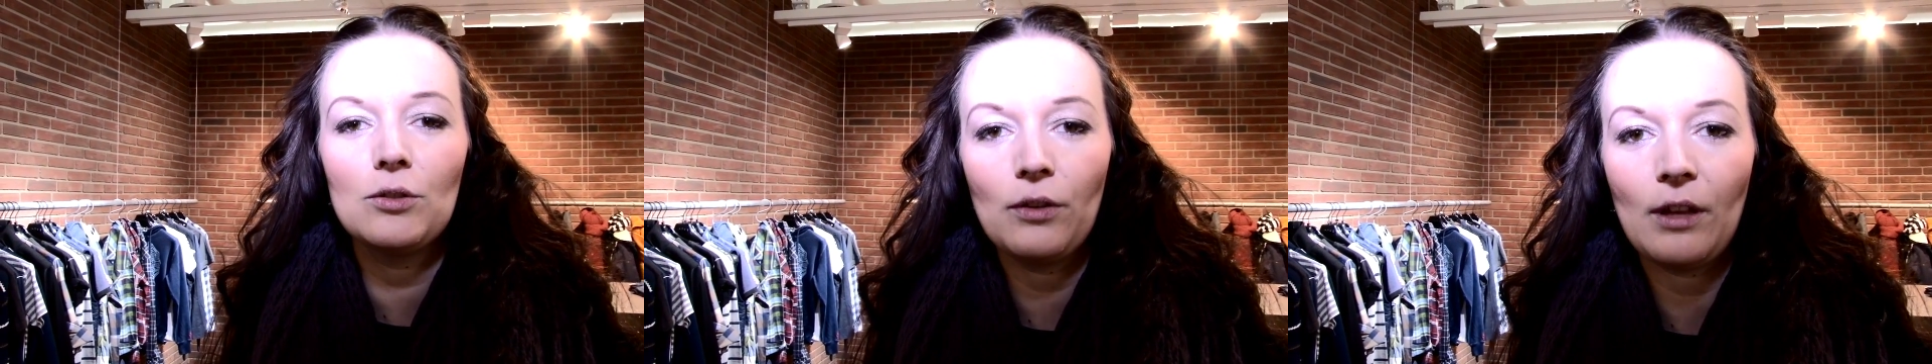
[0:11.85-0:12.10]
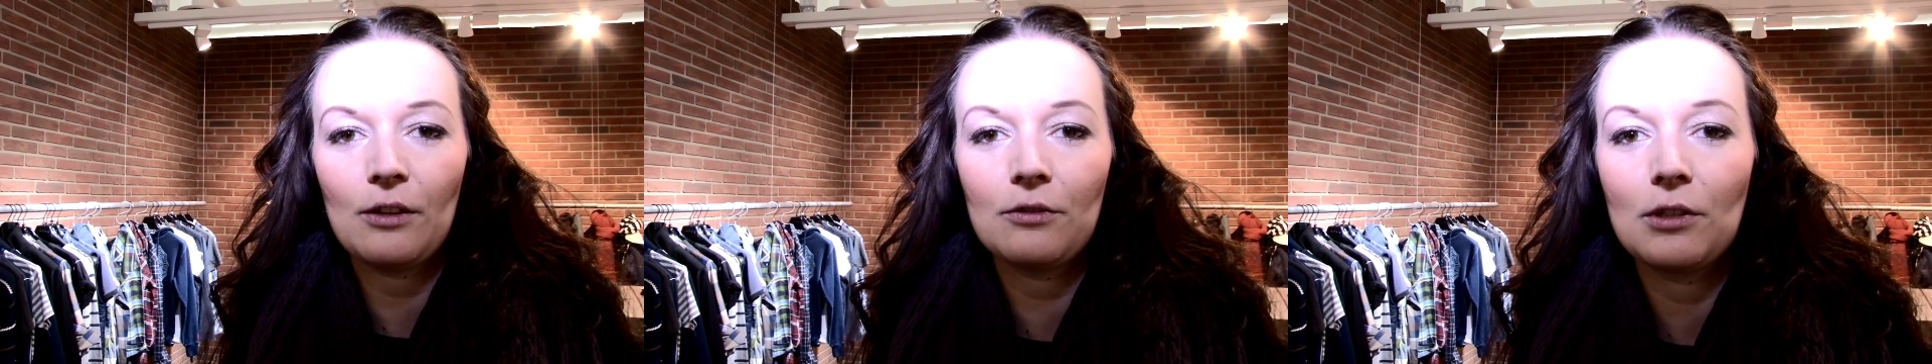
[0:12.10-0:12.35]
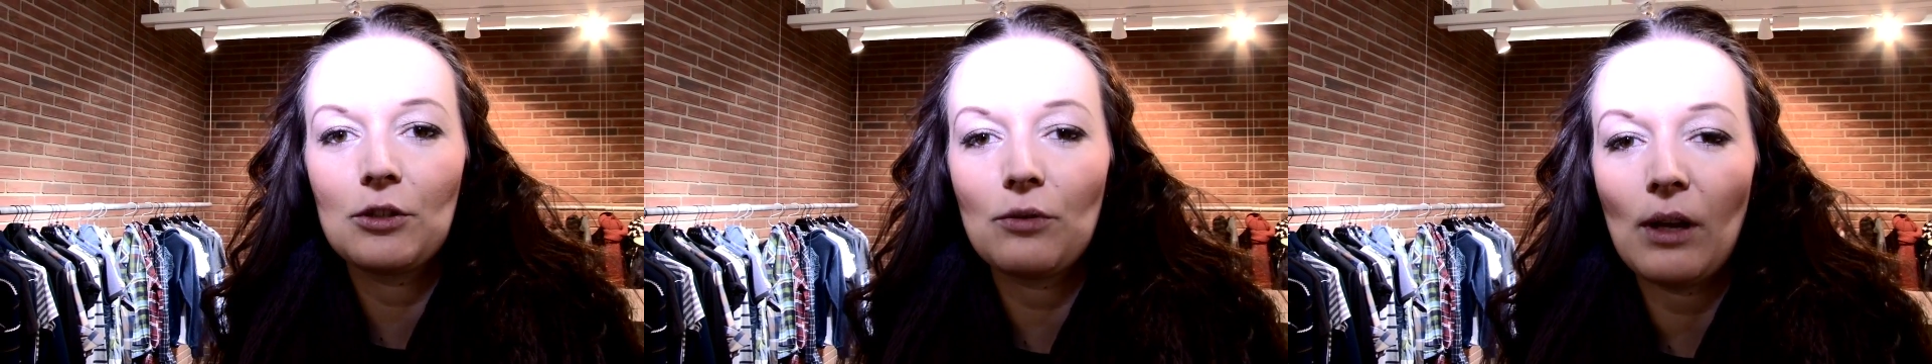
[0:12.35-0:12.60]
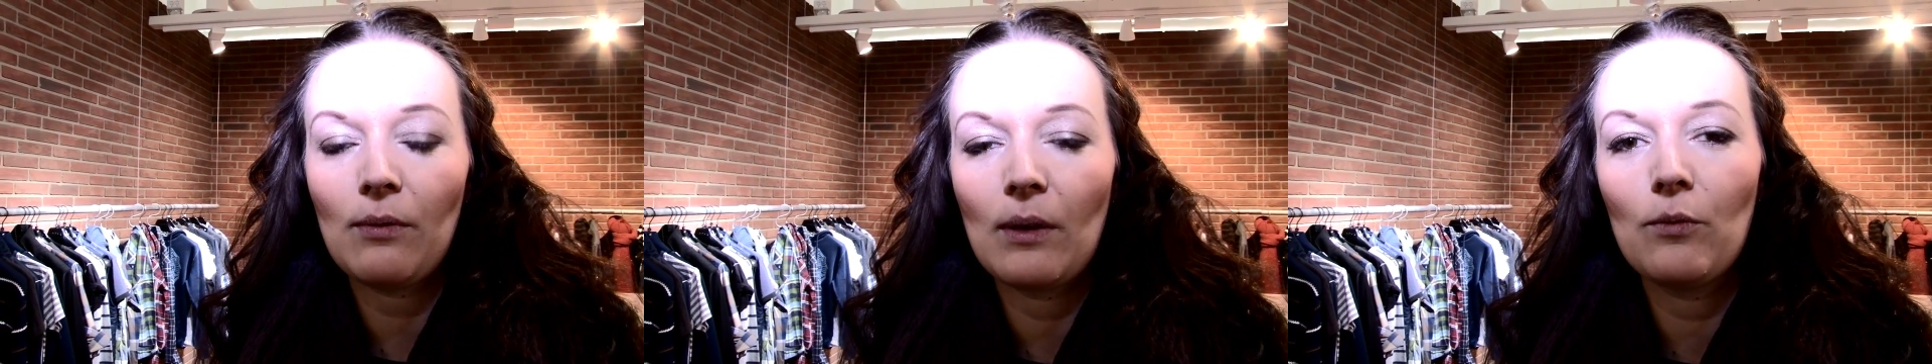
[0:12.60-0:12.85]

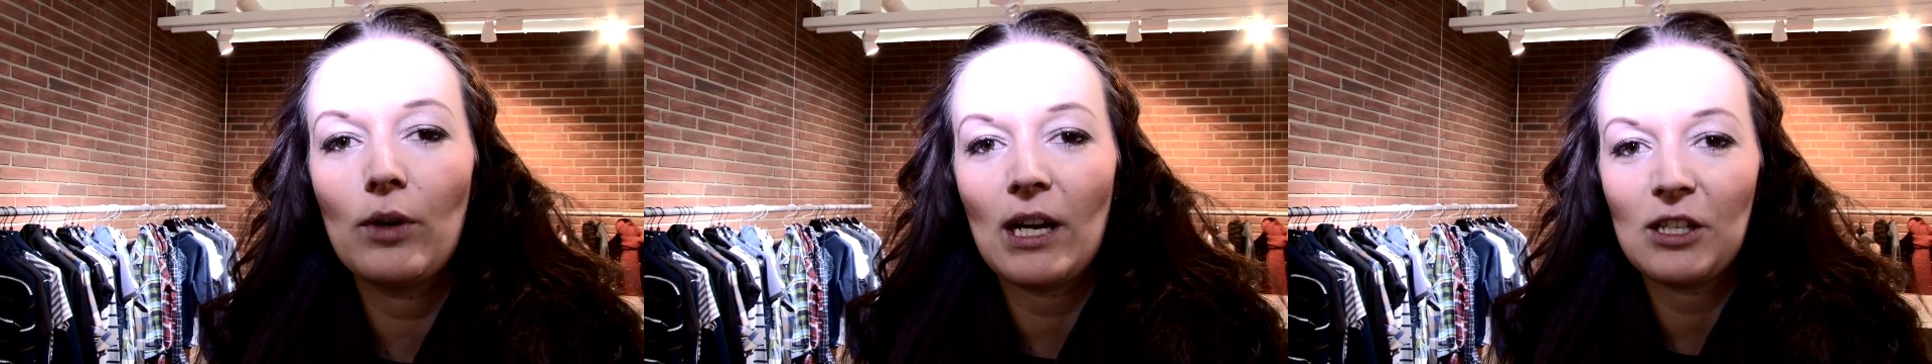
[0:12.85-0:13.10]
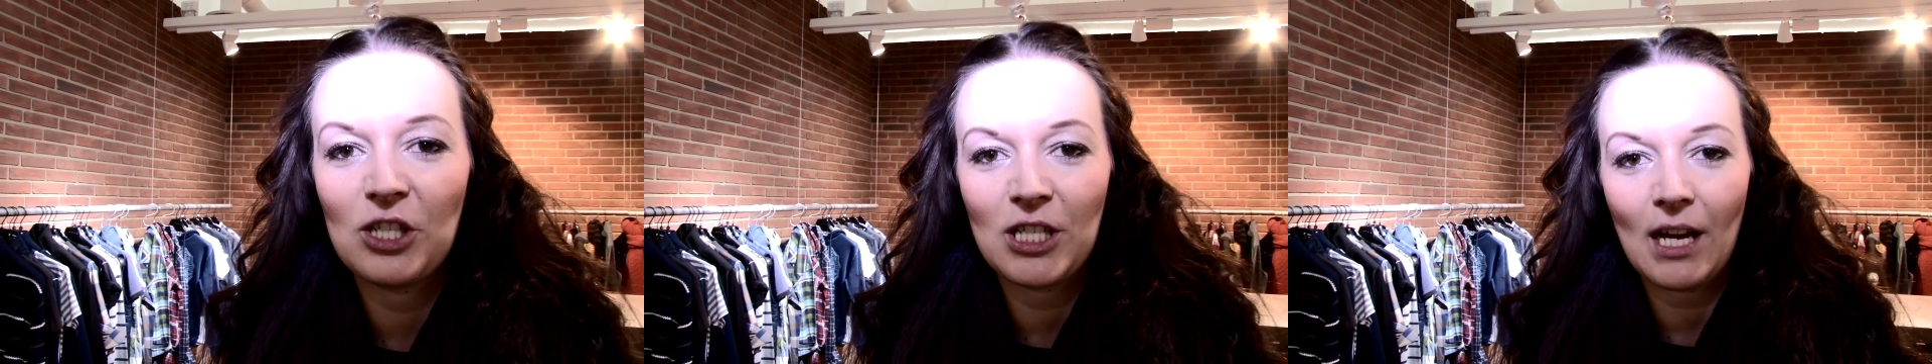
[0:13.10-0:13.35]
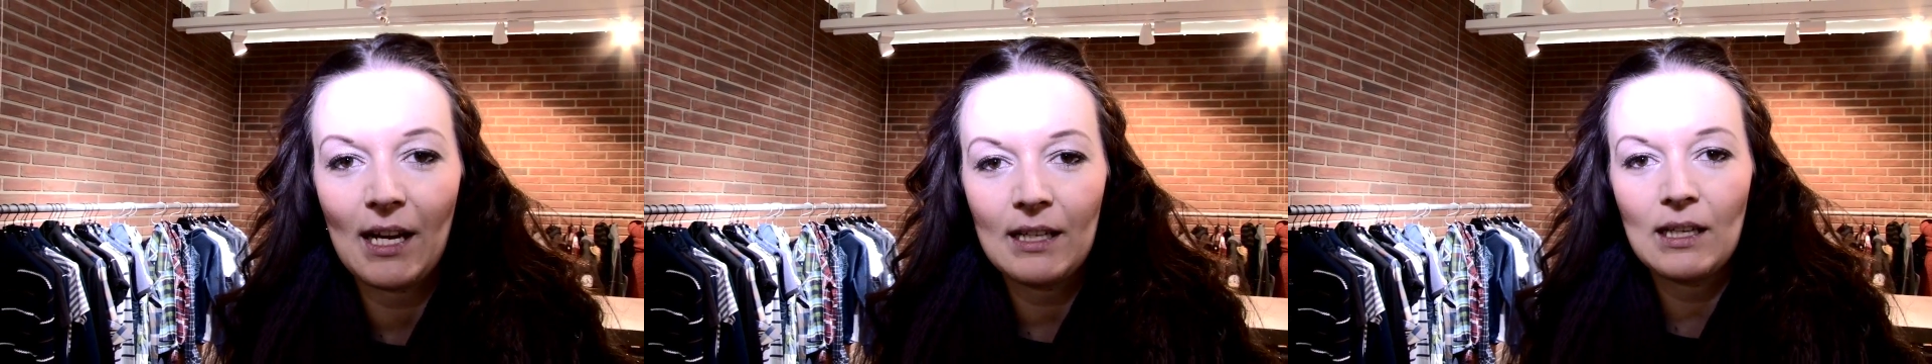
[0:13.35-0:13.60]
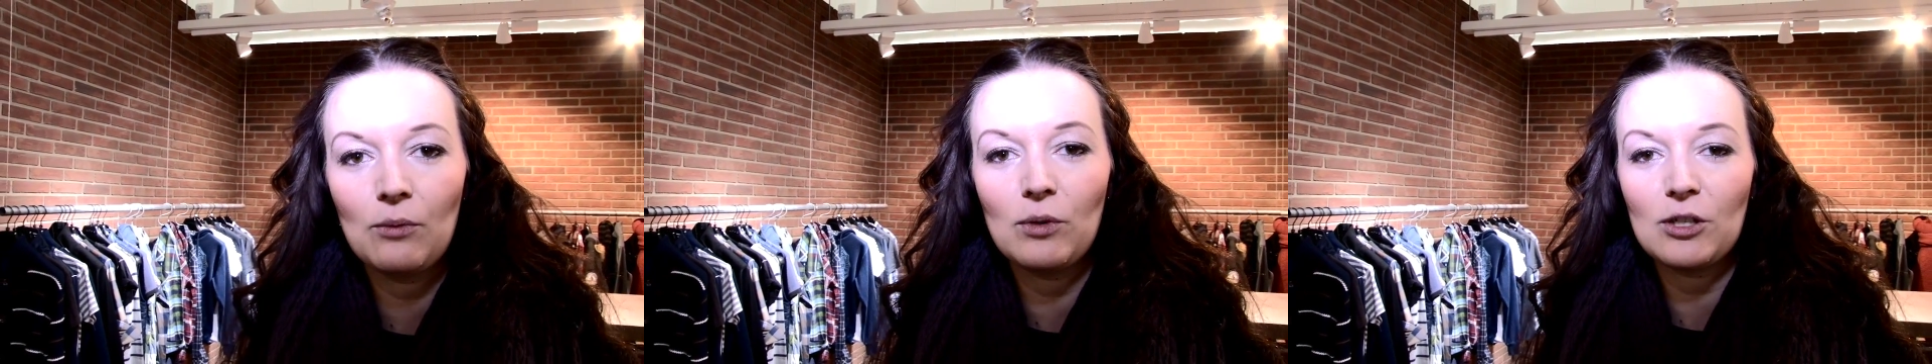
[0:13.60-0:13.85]
2012 and we're at
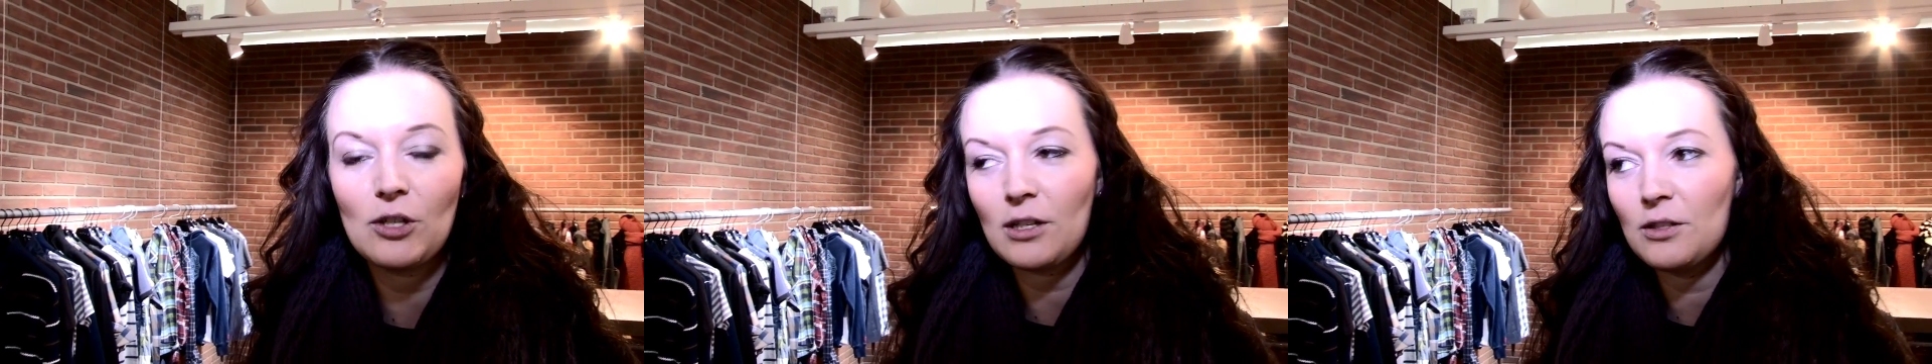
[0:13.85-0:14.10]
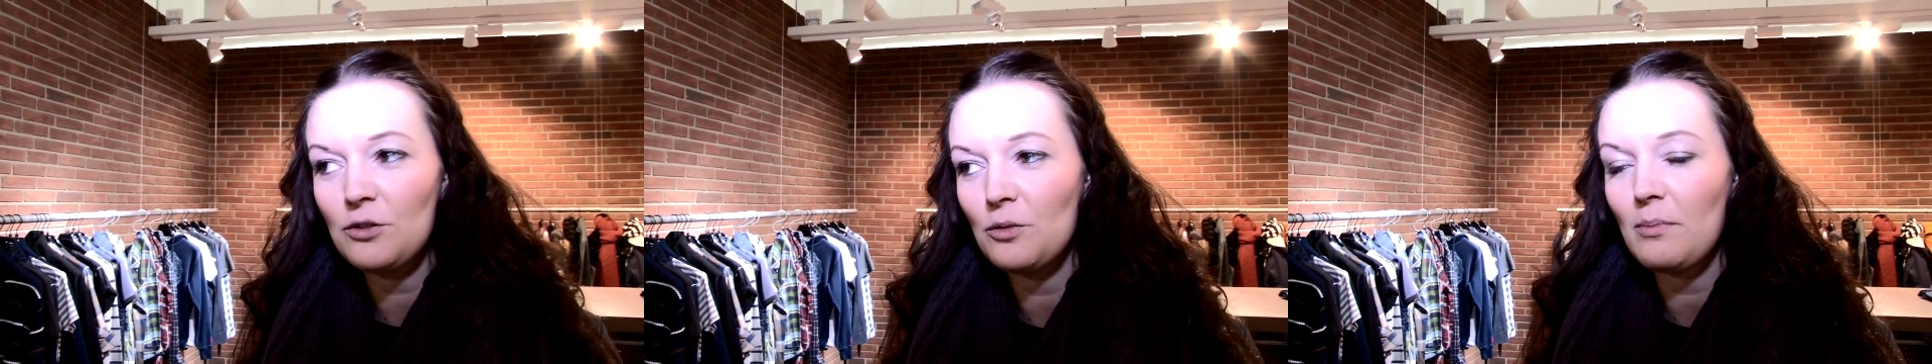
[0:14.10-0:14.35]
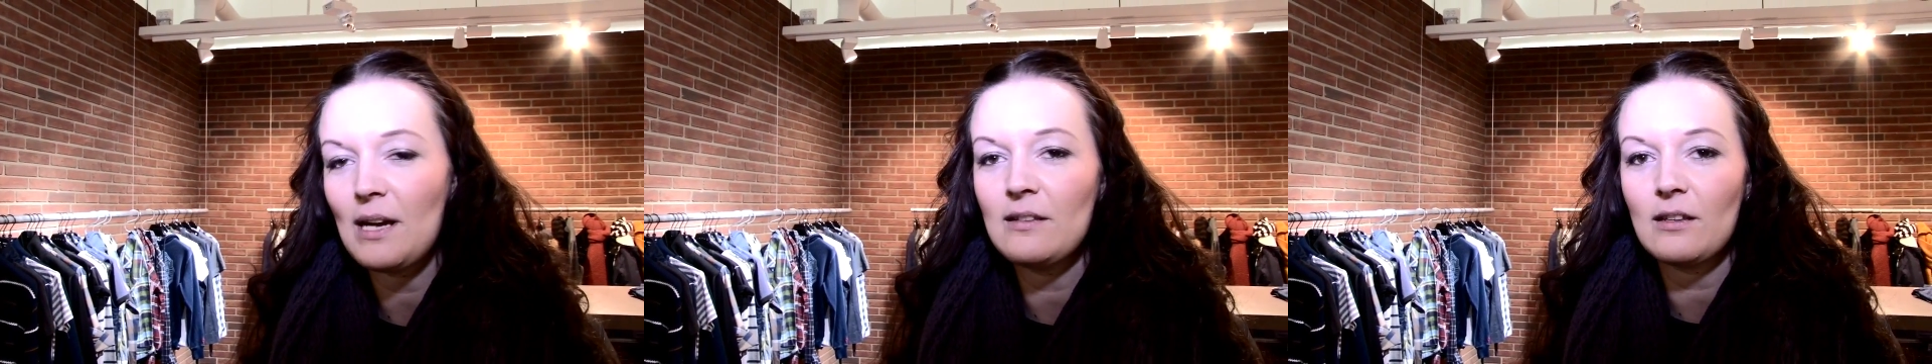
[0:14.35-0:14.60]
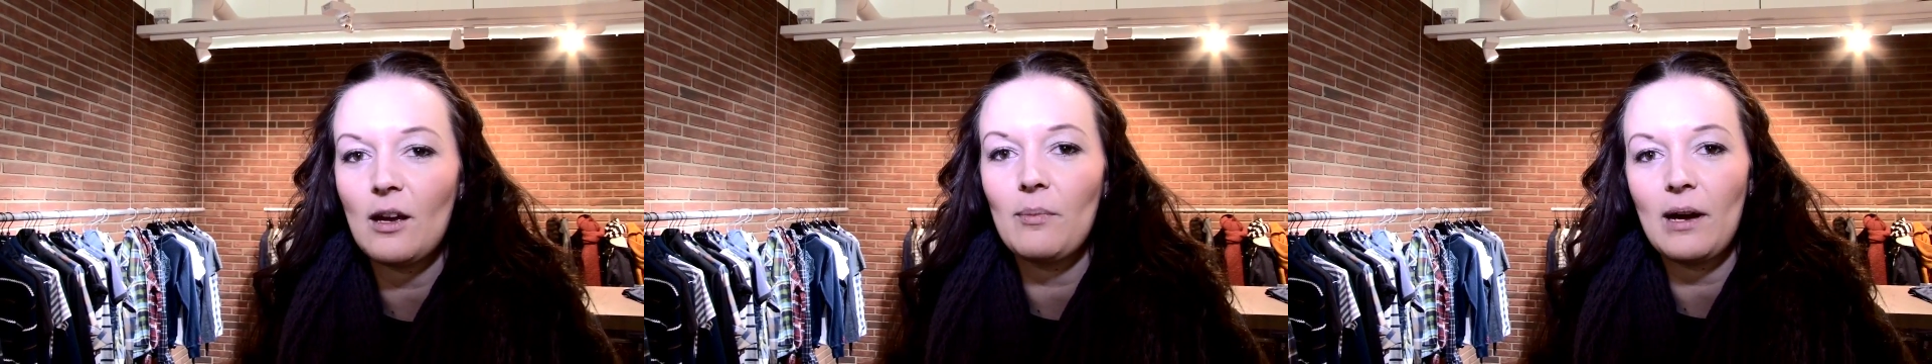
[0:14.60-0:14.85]
Shine and we're talking to
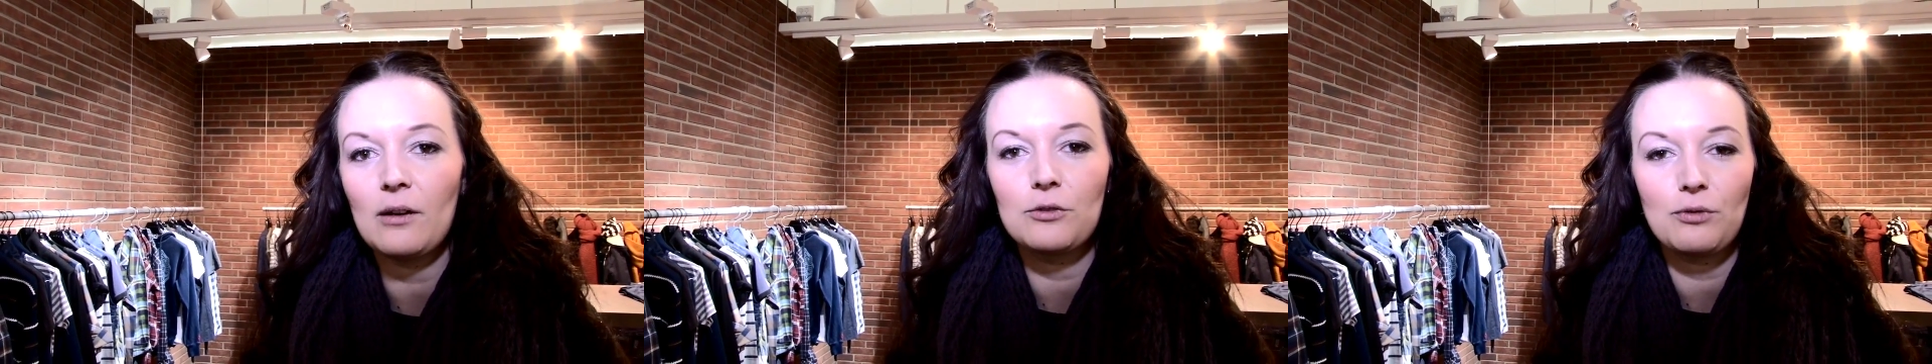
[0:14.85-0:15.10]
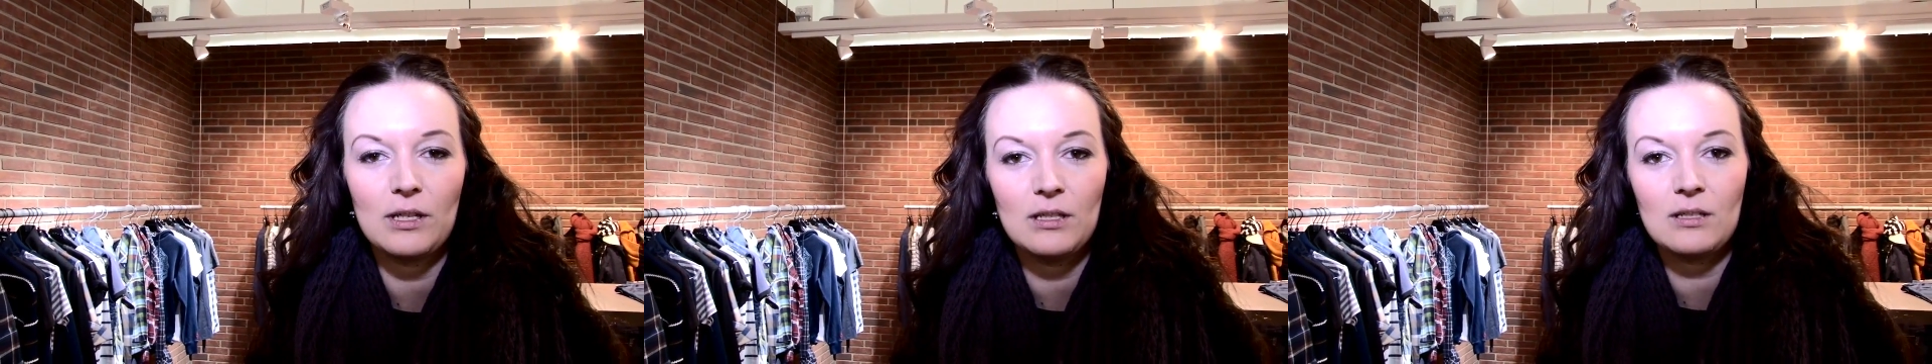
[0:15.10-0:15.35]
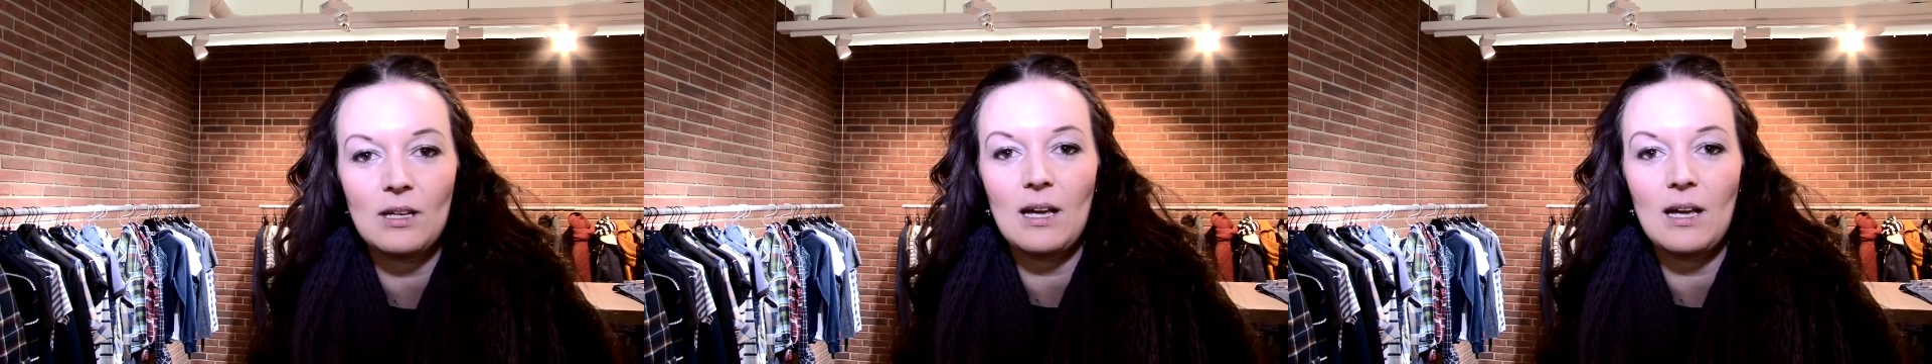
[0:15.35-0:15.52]
Mads about trends